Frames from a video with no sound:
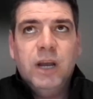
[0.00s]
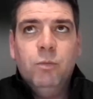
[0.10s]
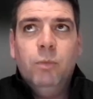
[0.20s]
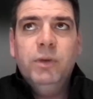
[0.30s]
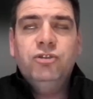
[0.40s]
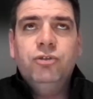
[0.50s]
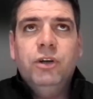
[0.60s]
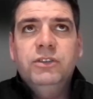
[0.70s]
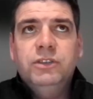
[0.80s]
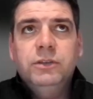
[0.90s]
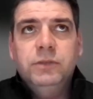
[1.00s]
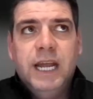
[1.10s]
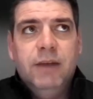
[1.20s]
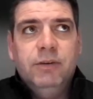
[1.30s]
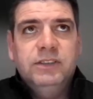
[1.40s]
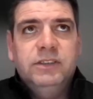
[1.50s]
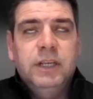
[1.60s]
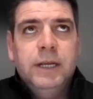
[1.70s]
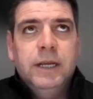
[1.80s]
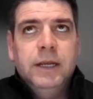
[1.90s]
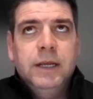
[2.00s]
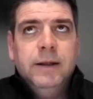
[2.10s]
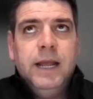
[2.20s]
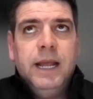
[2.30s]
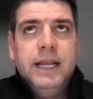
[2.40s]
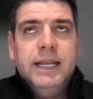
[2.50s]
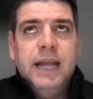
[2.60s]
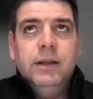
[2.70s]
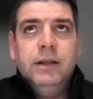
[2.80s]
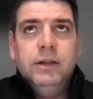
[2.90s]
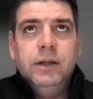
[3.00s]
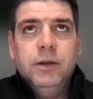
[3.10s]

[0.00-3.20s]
And what we're trying to do there is, again,